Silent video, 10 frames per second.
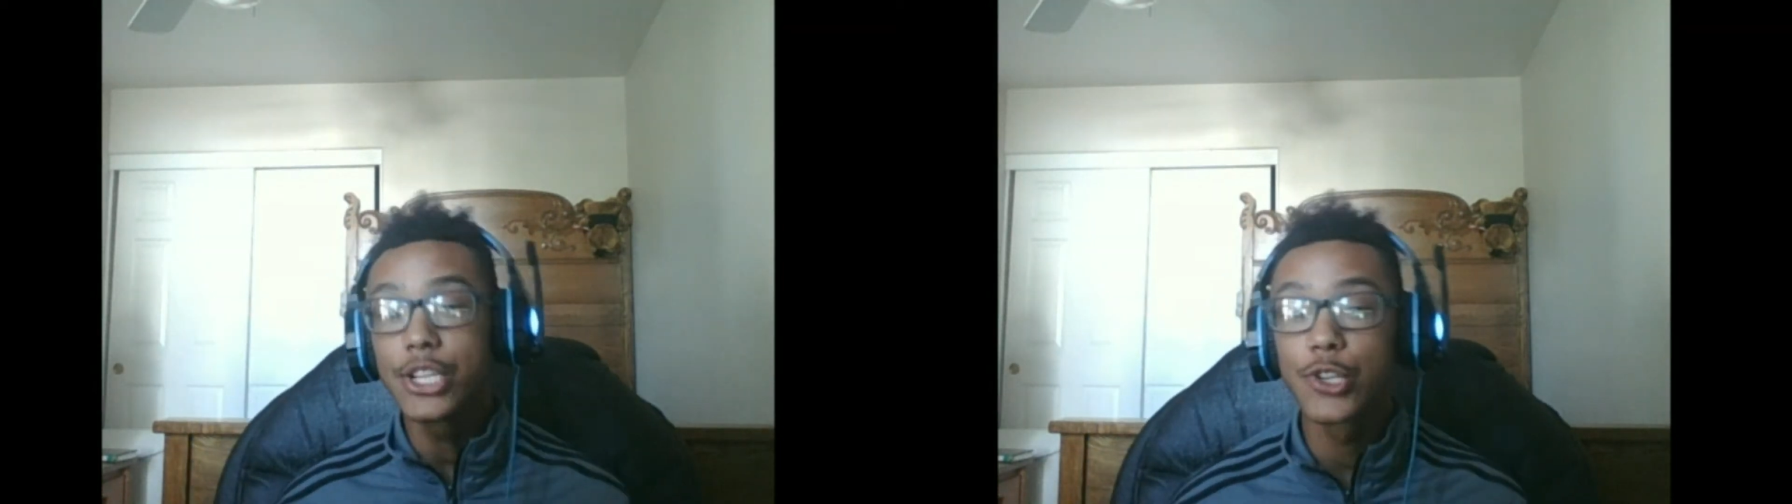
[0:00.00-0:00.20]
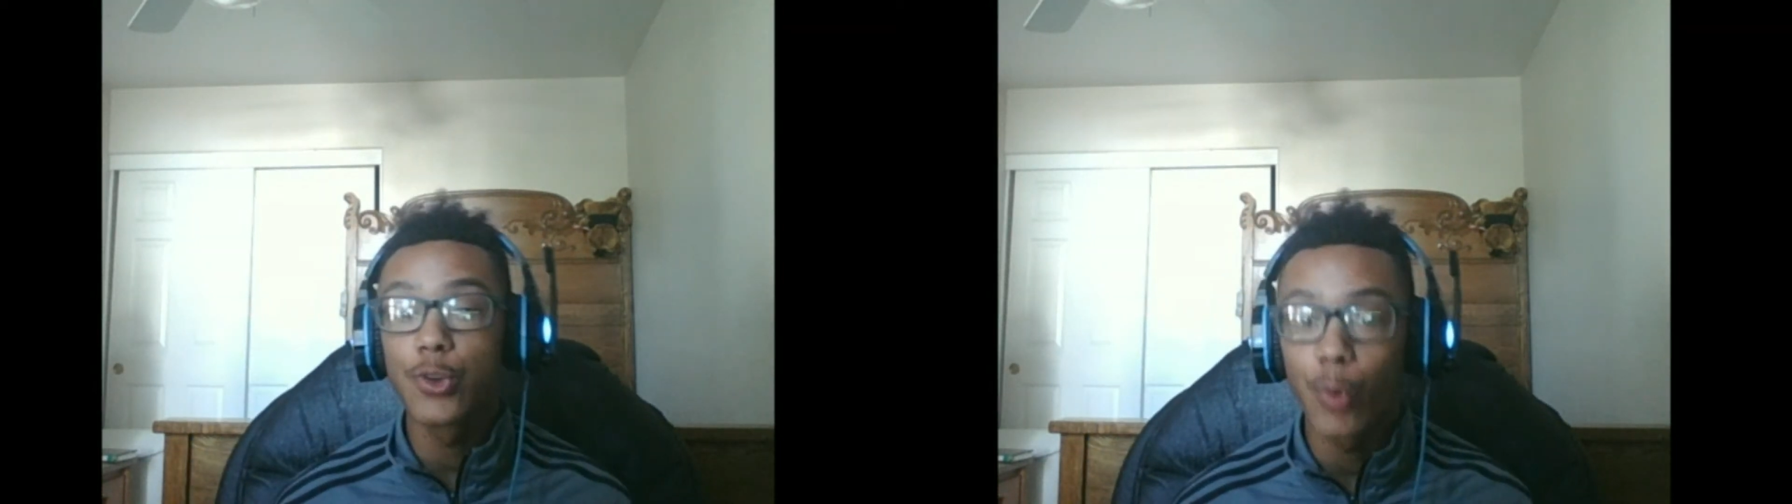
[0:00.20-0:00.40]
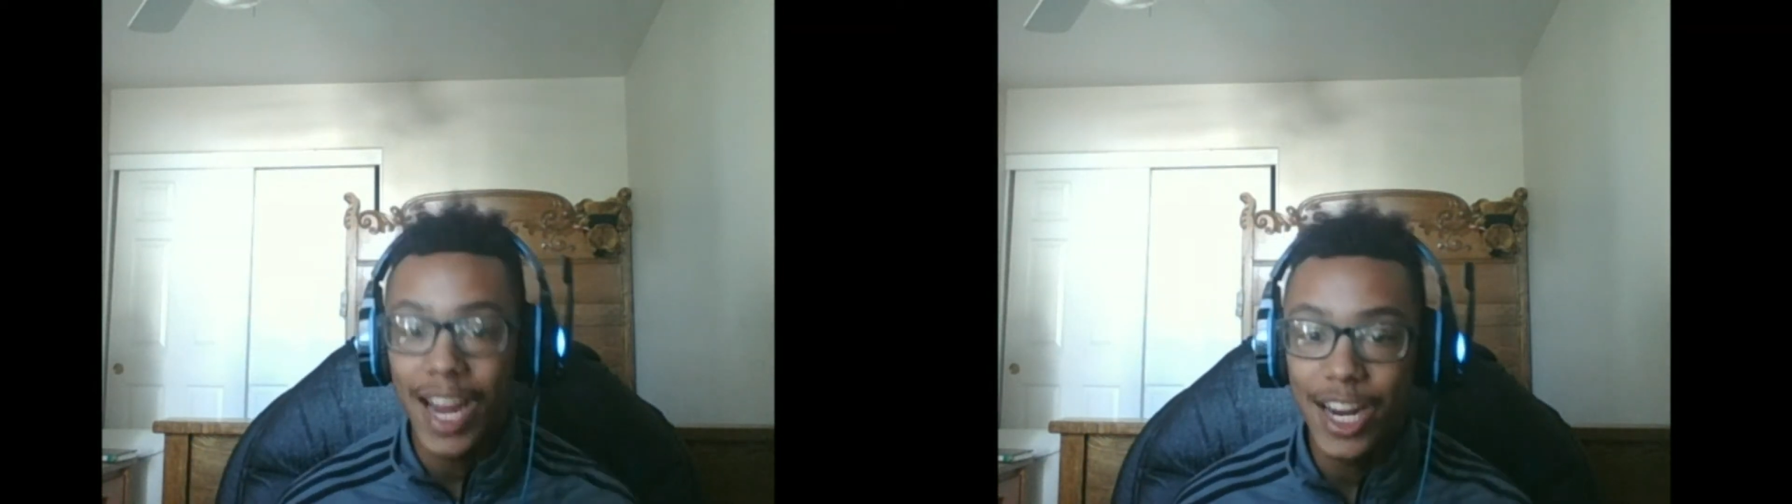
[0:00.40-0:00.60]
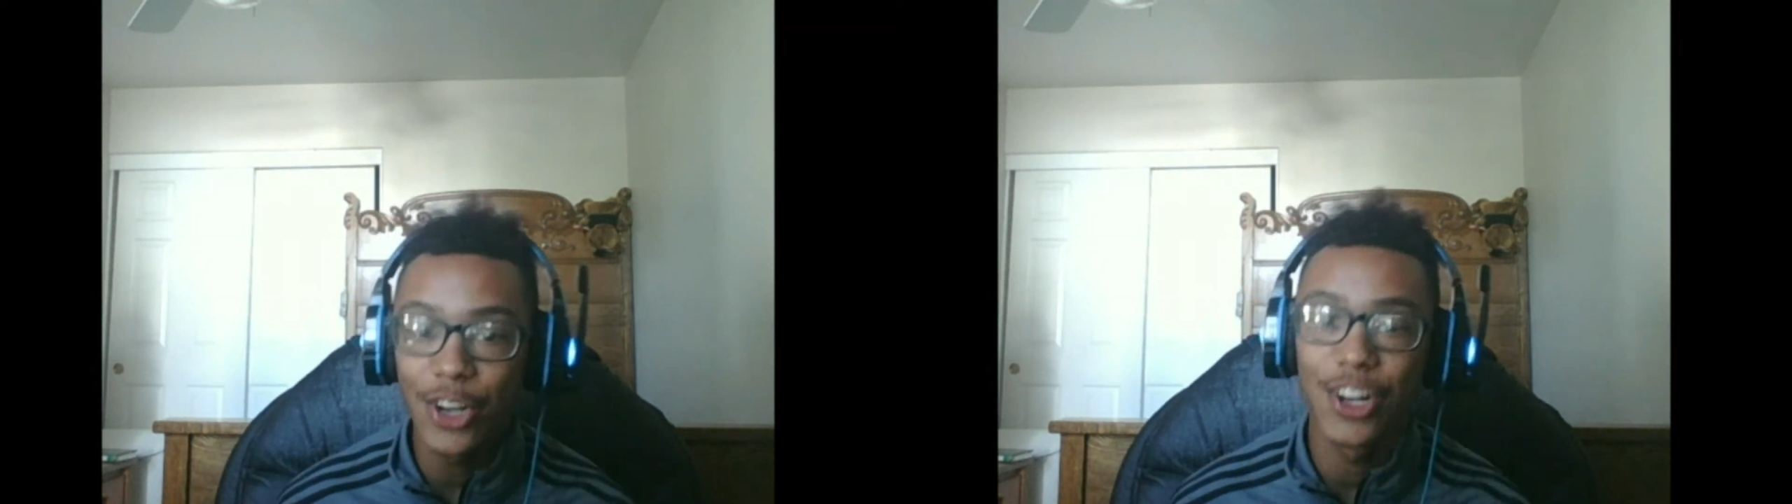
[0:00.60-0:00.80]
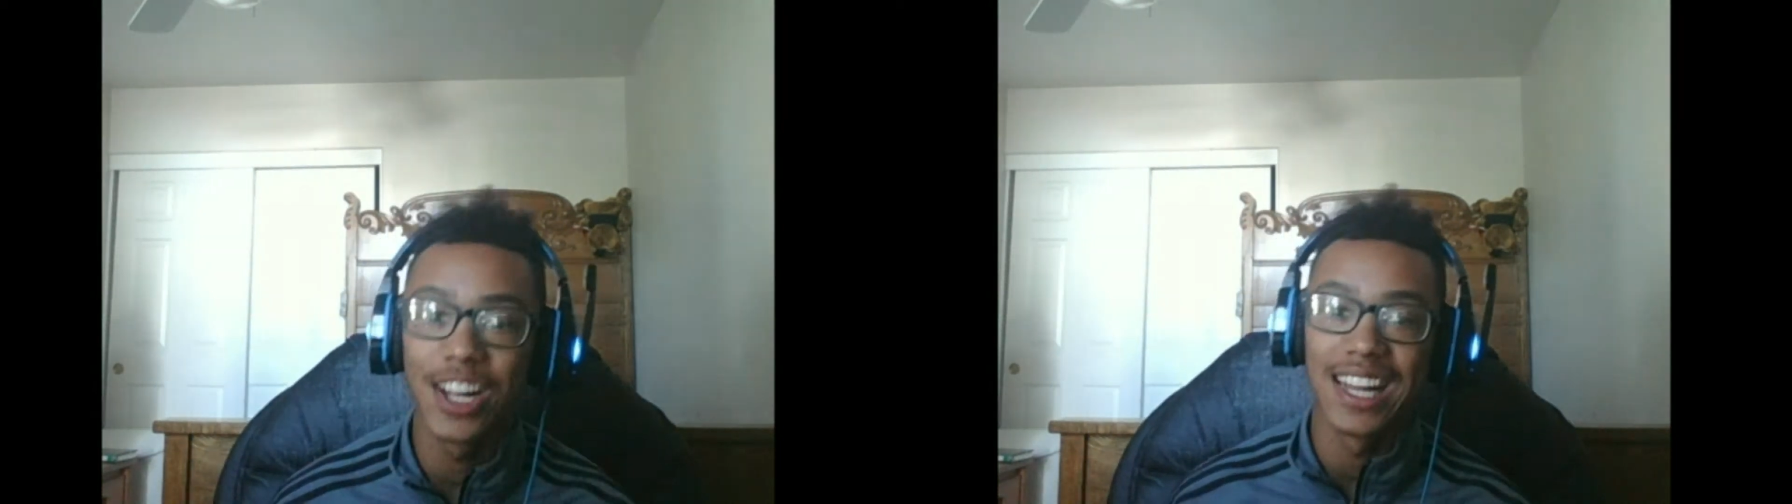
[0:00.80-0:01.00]

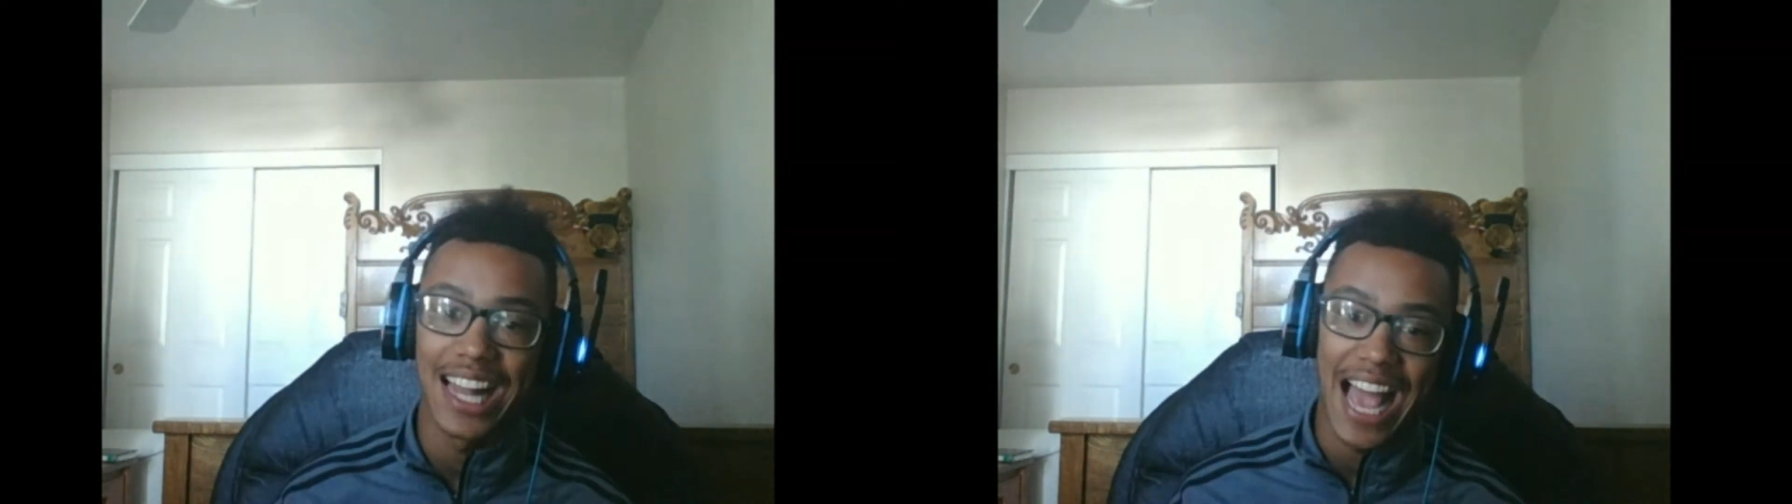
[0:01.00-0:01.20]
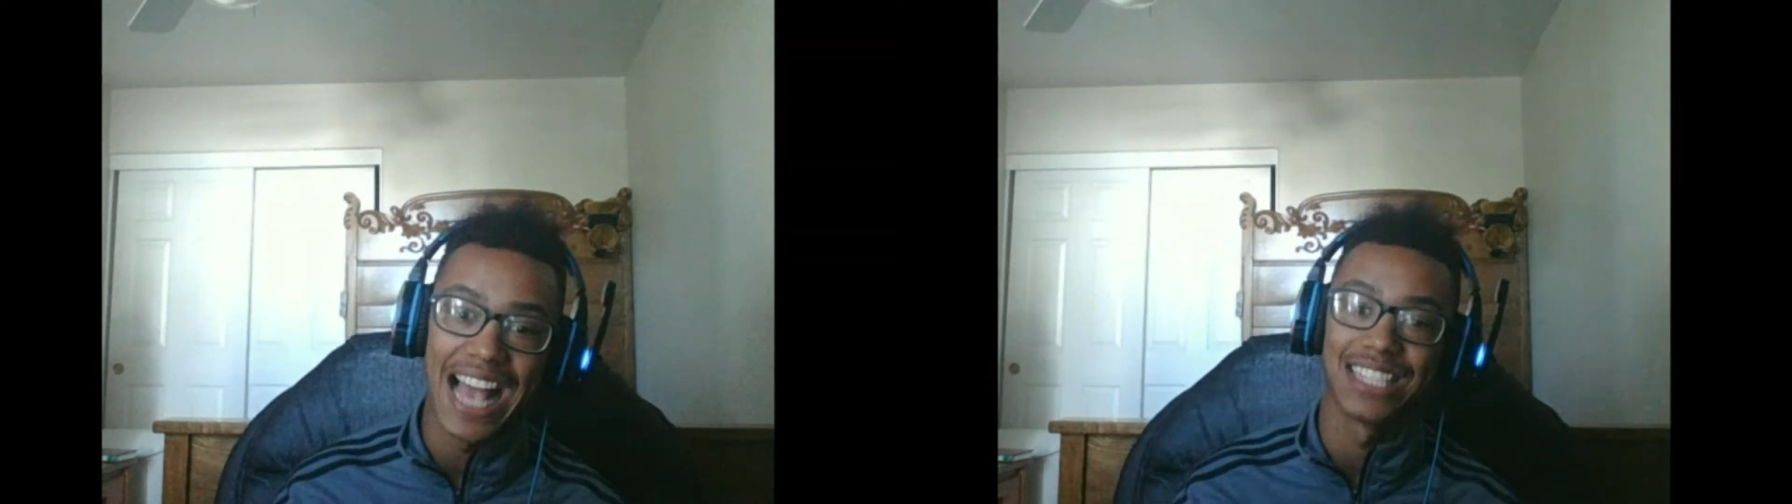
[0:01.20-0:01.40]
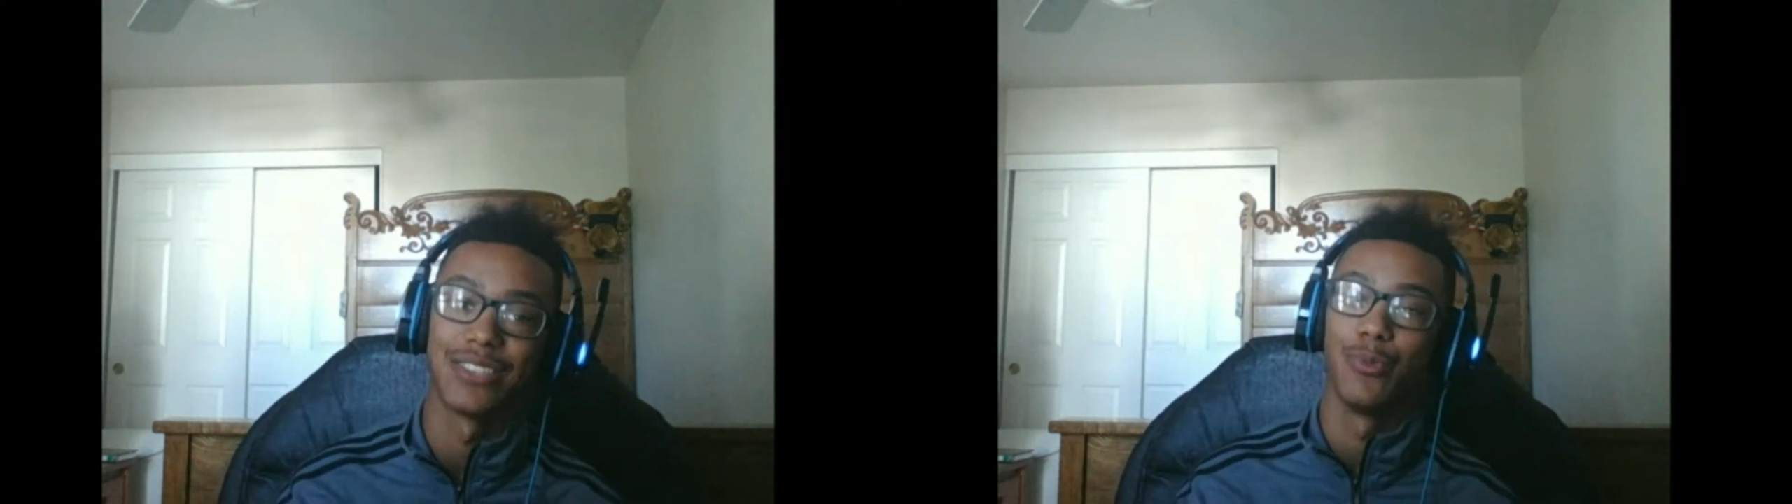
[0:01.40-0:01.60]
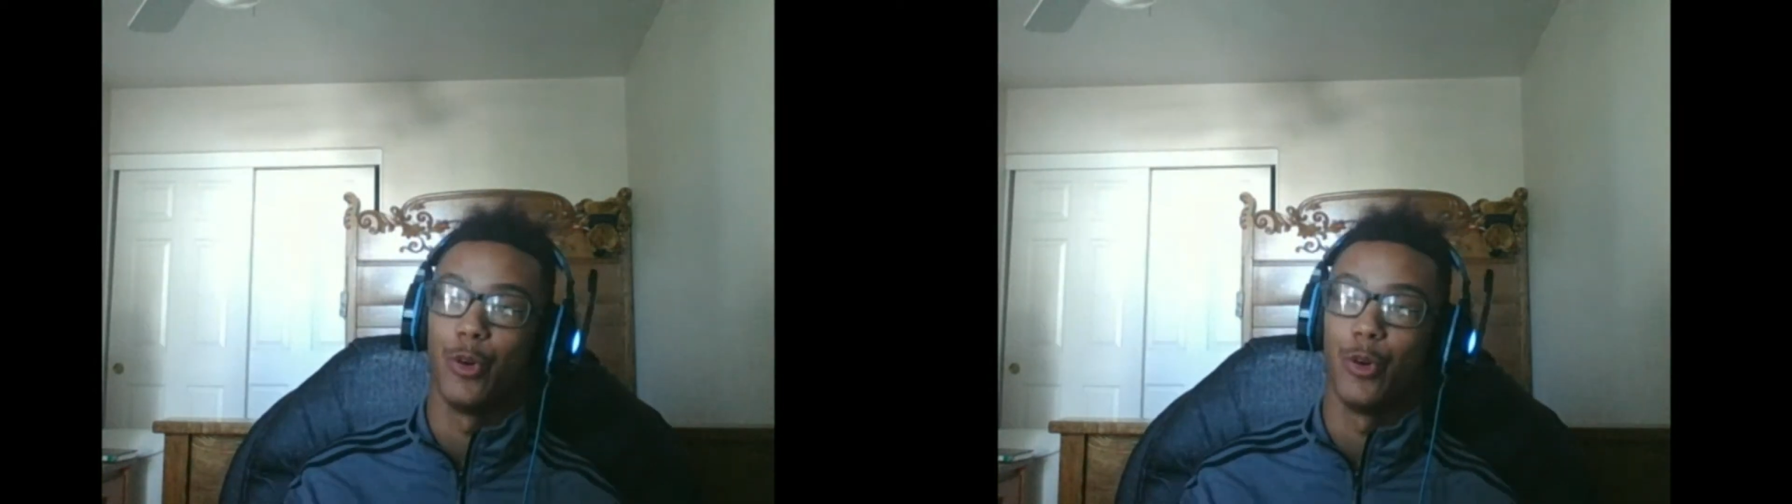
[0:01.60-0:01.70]
trainer class